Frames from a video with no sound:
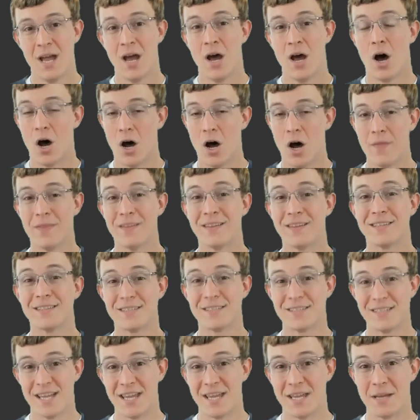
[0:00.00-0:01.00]
on the
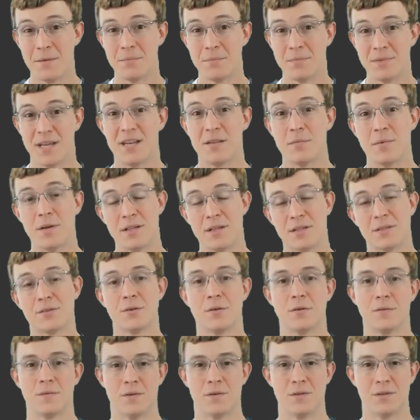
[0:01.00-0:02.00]
same database
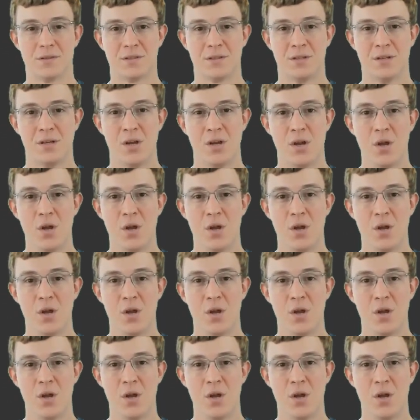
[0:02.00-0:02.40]
servers,